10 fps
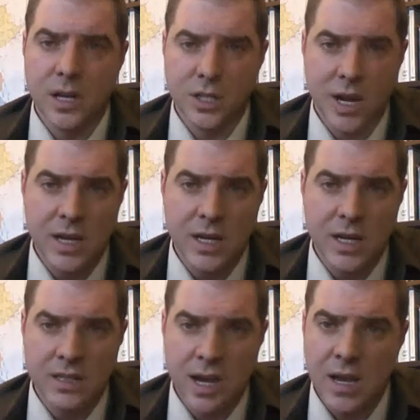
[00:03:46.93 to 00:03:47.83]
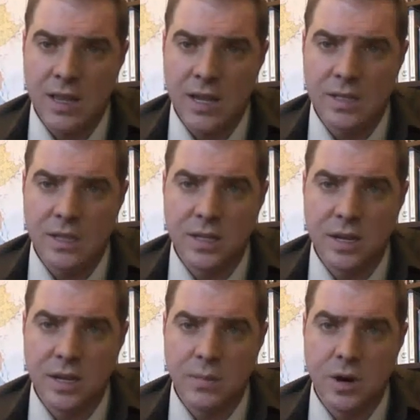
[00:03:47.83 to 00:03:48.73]
China, Thailand, and
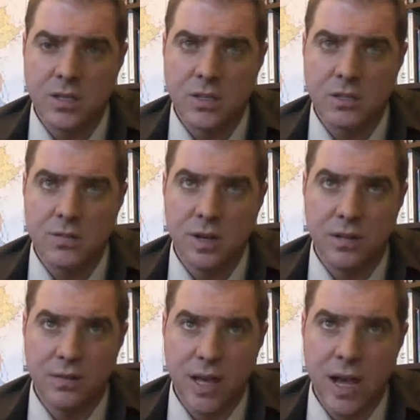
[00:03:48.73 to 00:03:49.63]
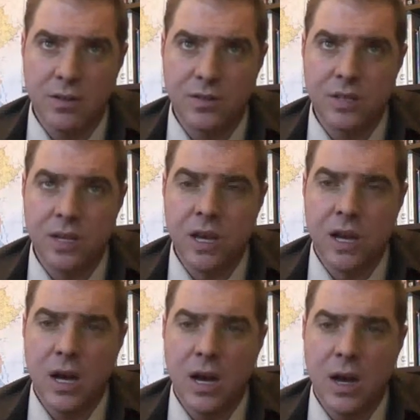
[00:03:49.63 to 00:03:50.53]
parts of Laos.
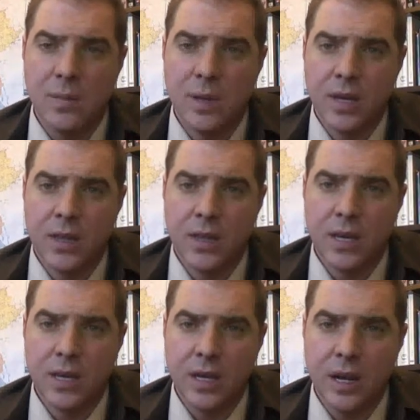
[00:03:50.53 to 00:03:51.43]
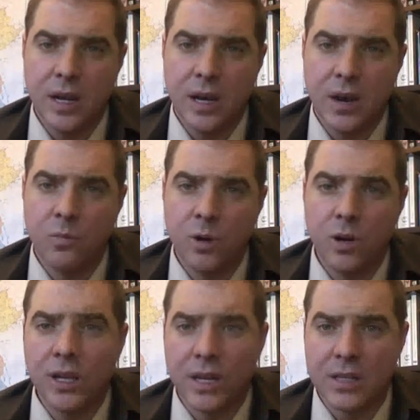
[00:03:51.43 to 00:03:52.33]
The
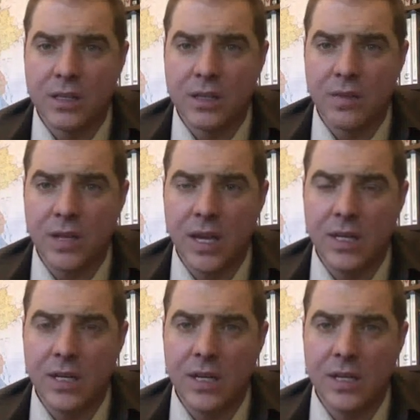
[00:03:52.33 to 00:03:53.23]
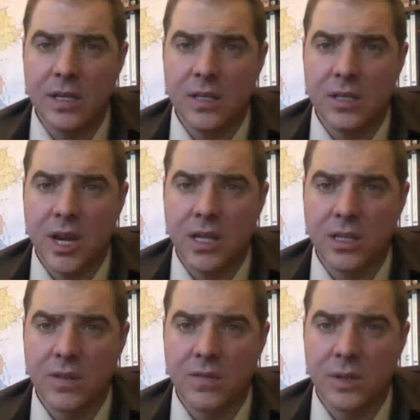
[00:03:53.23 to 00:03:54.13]
unwillingness of the Indian and Chinese
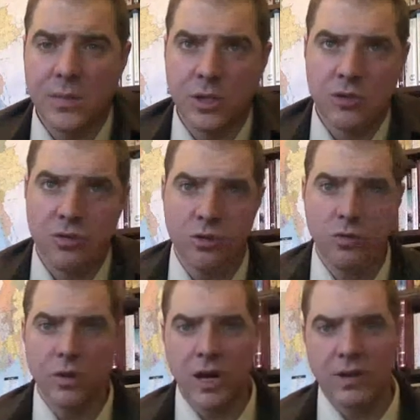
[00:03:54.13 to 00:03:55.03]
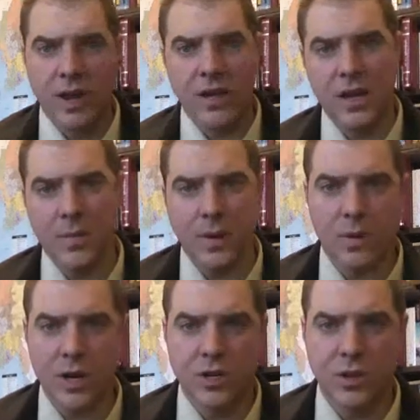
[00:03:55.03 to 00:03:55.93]
government to put true kind of economic
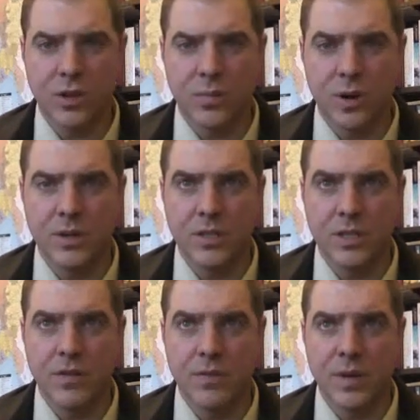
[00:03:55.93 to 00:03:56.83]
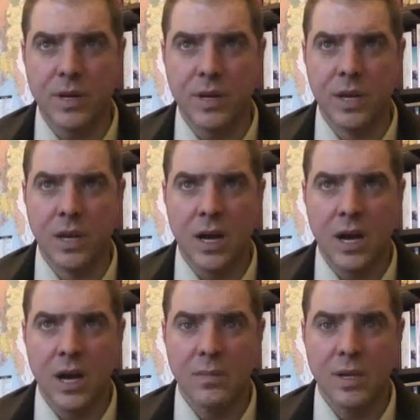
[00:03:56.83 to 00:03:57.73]
pressure on the Burmese government,
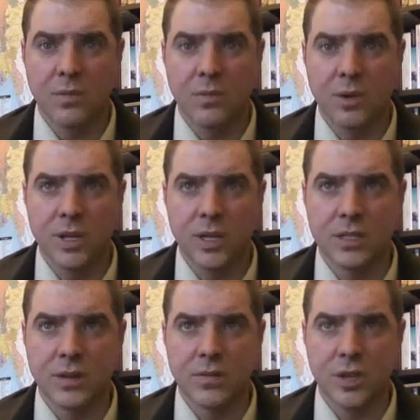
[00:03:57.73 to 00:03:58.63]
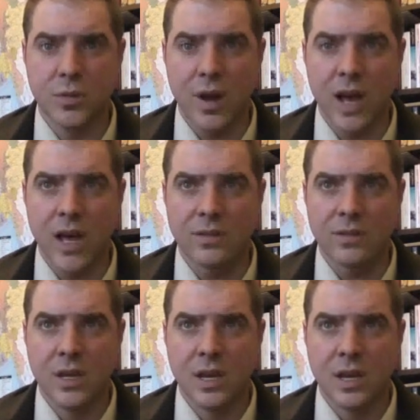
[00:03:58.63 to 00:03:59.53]
the unwillingness of the U.S.